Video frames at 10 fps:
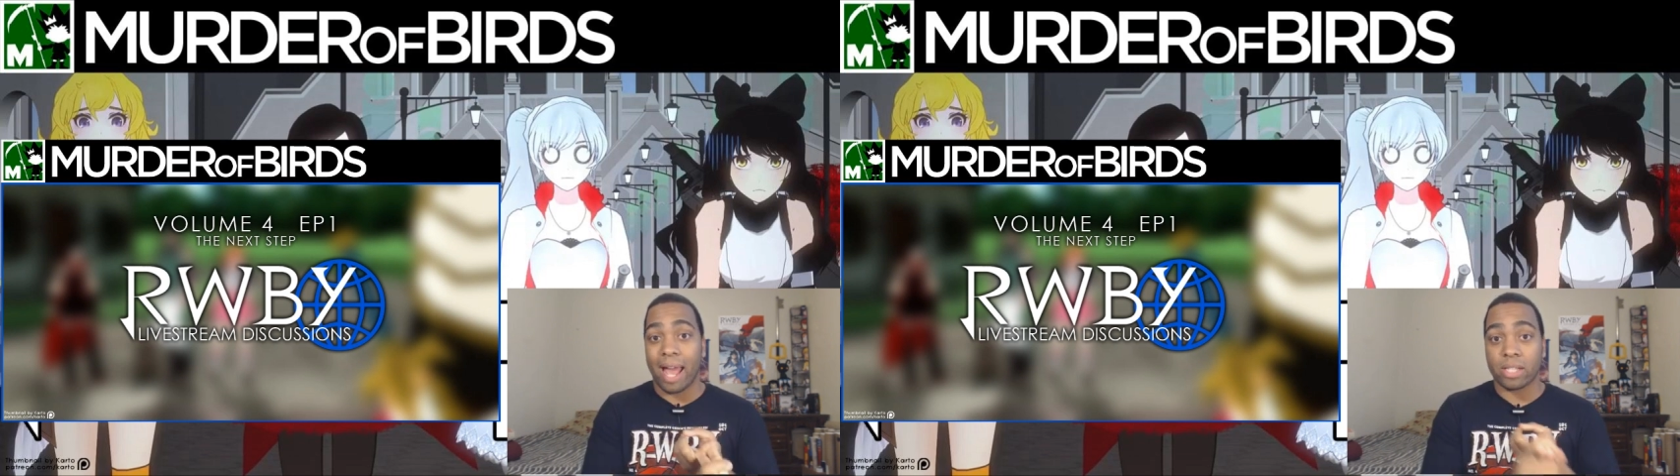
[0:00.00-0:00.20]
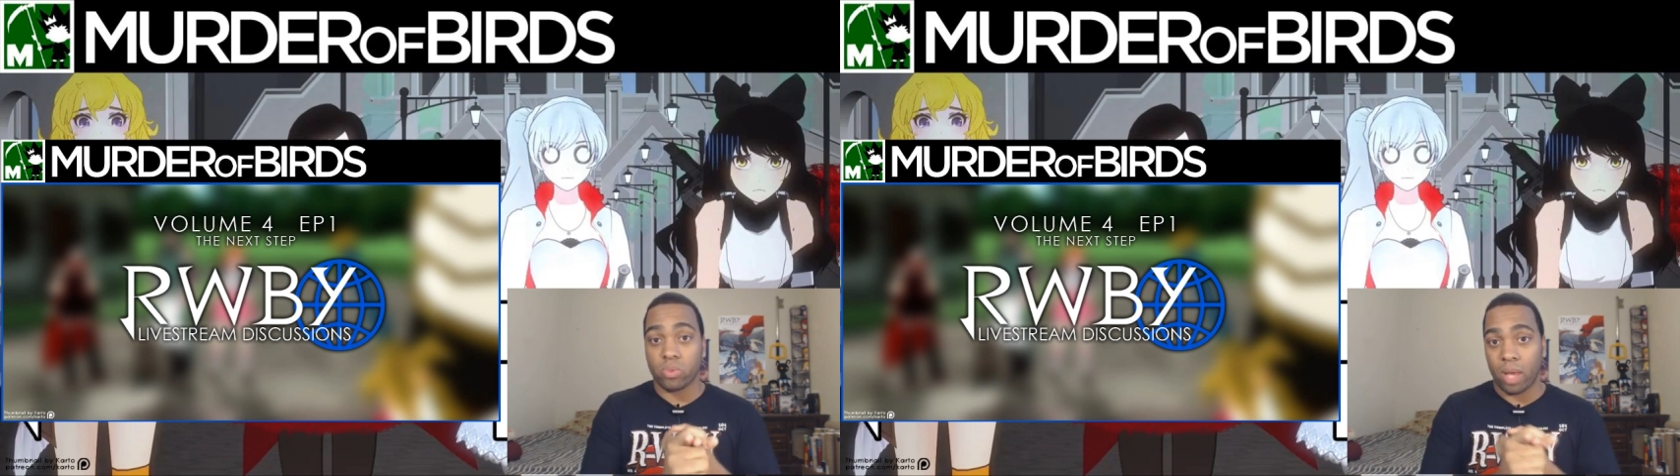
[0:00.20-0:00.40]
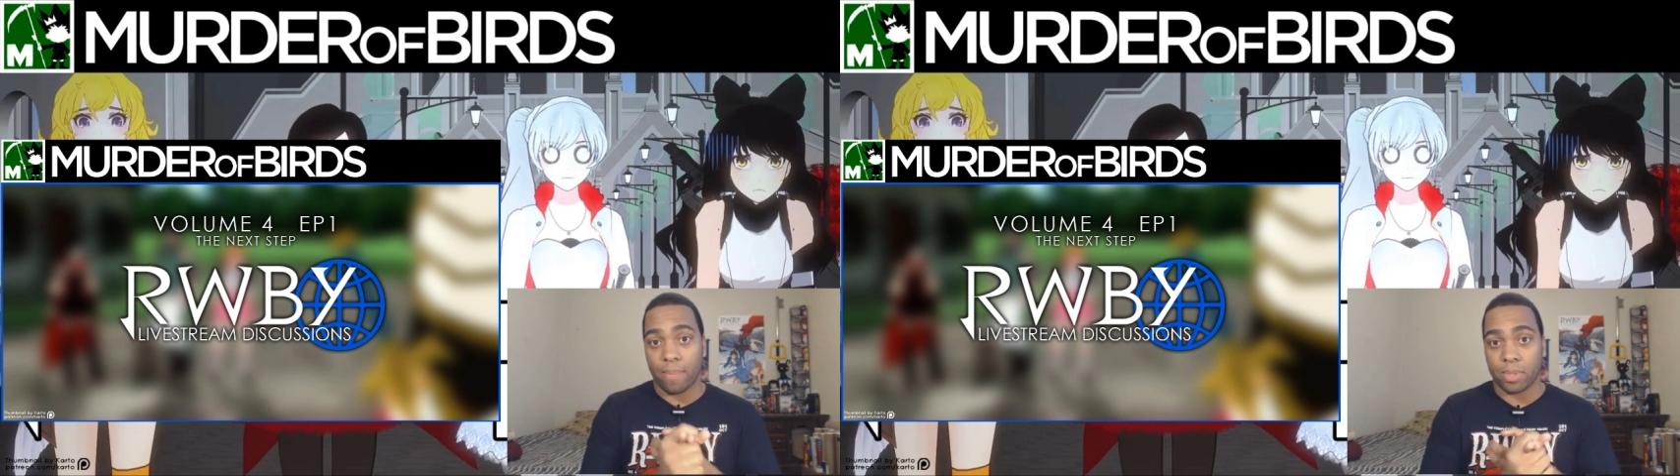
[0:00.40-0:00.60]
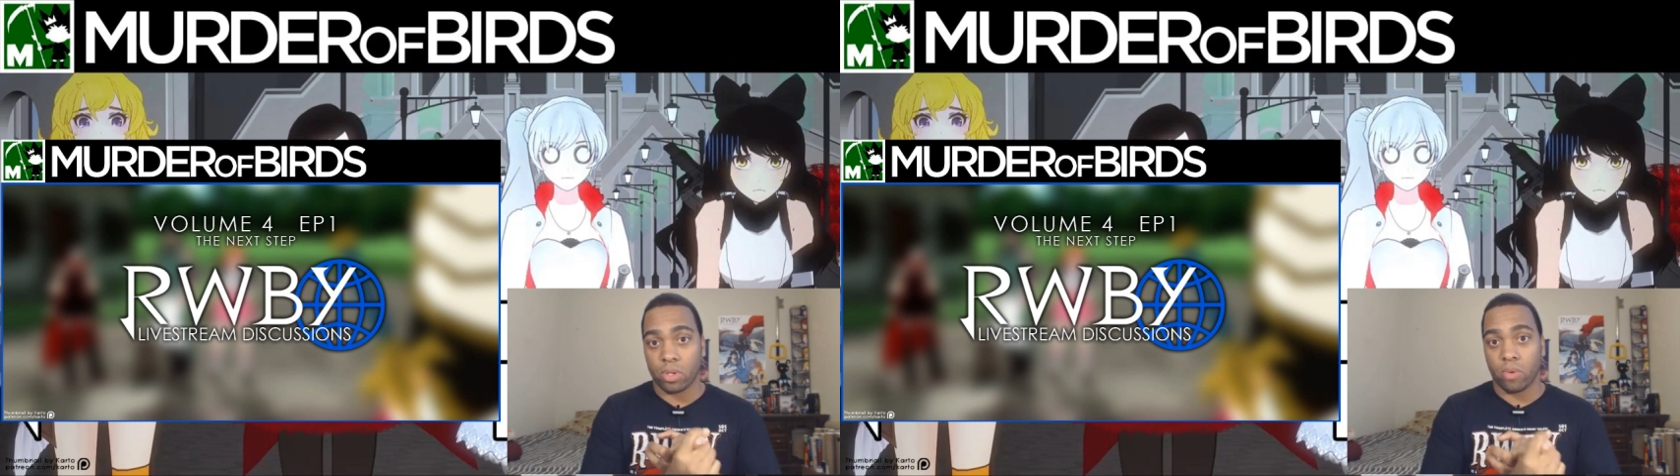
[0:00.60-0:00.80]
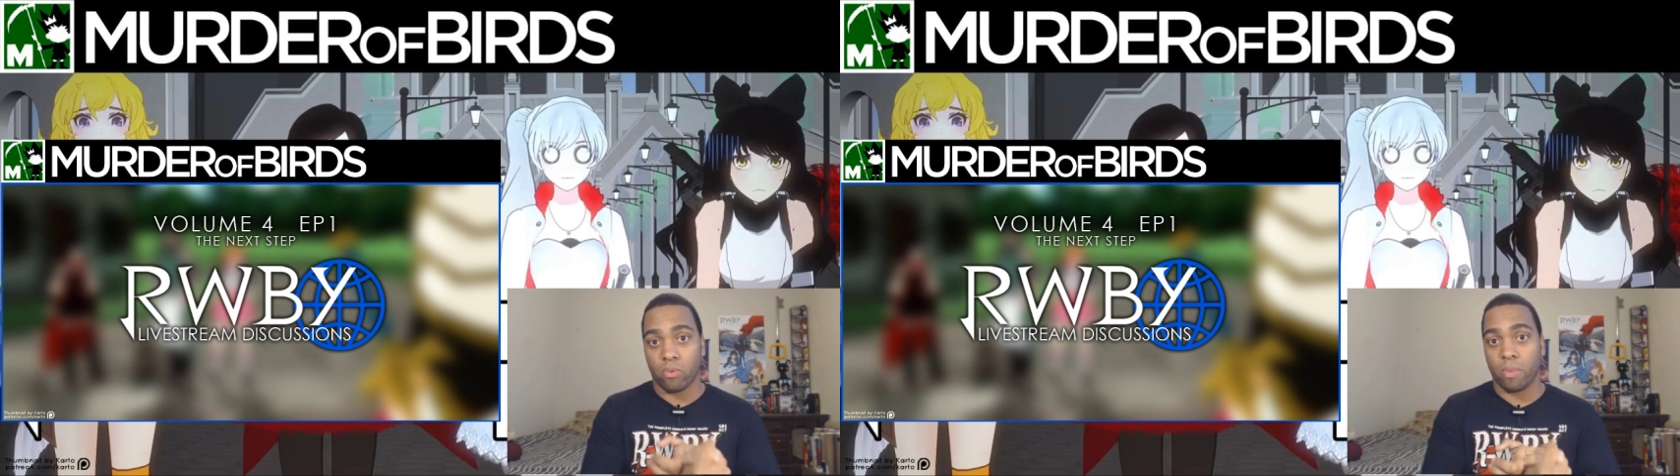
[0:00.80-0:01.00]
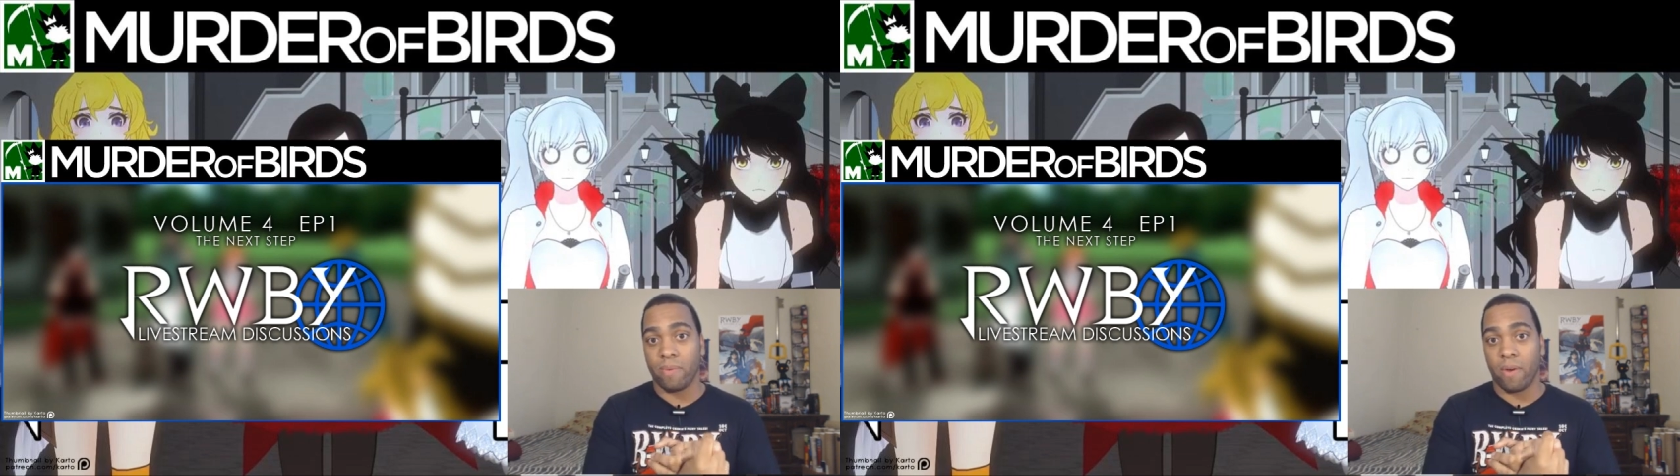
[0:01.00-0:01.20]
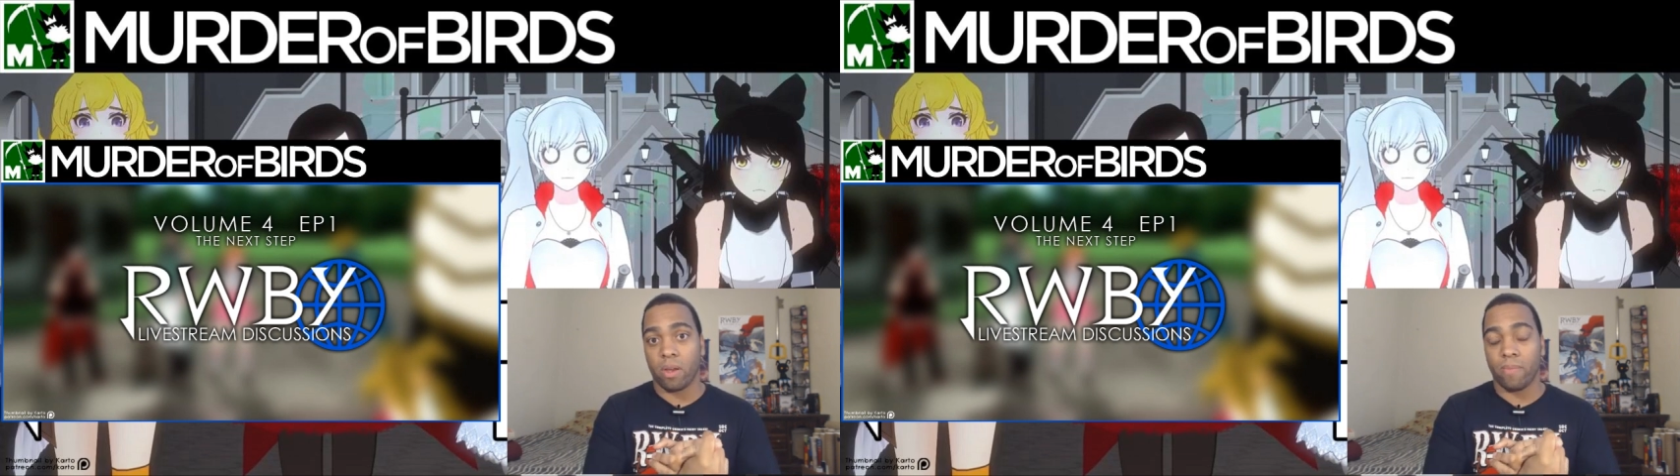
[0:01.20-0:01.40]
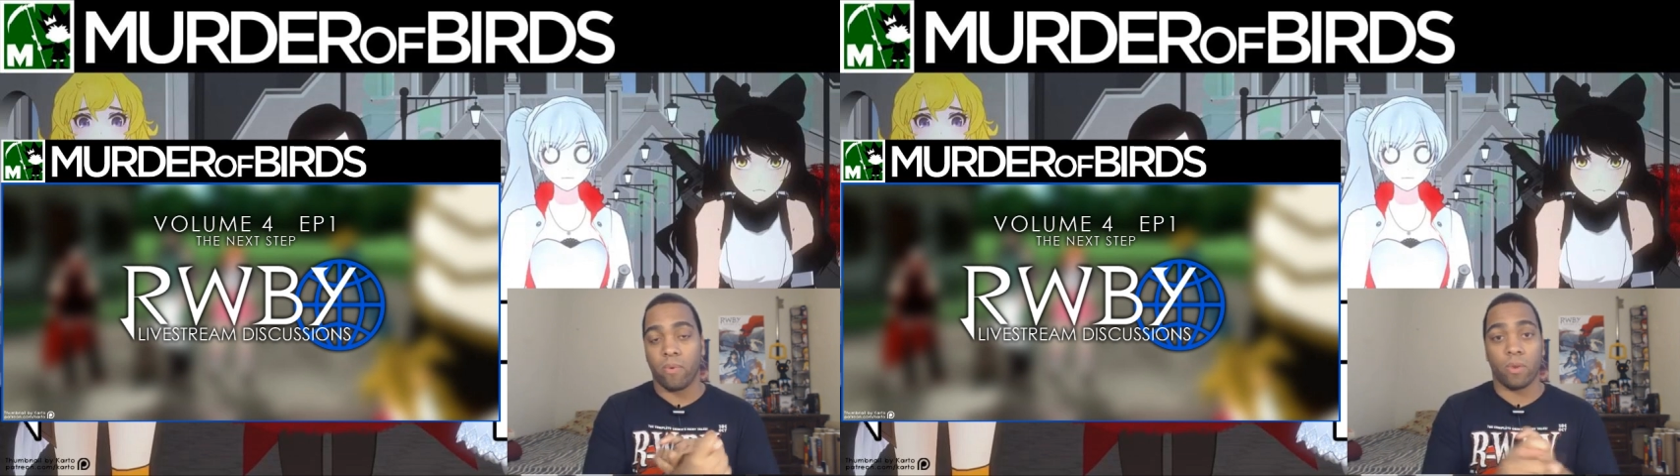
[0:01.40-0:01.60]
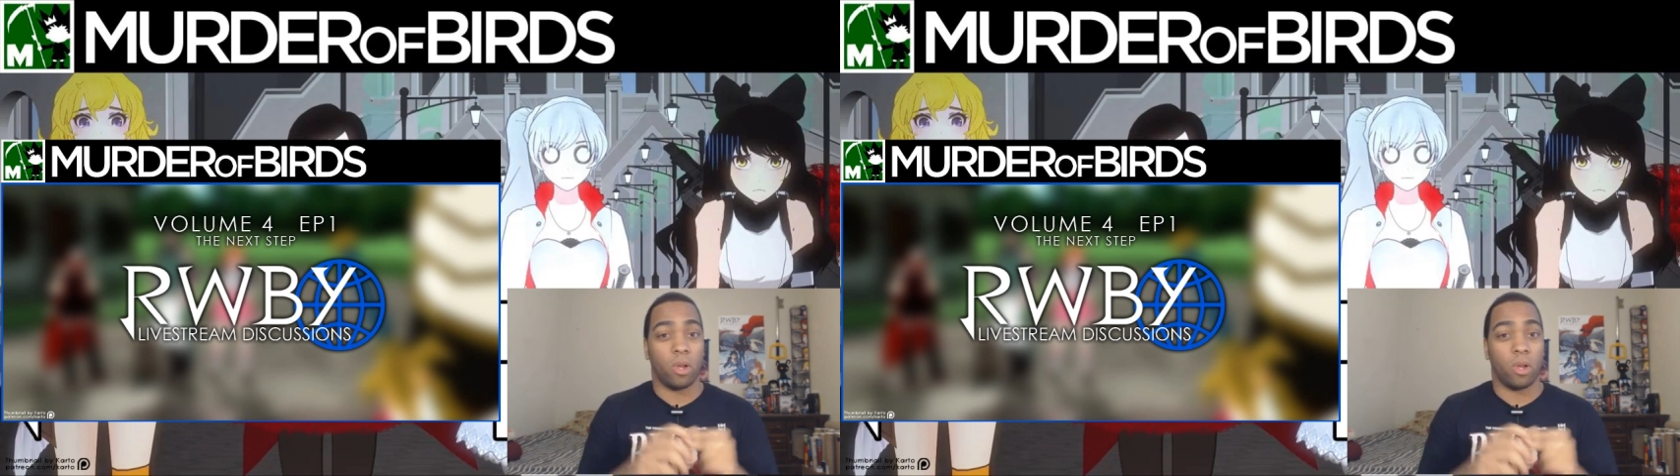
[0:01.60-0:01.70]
actual episode of RWBY Volume 4.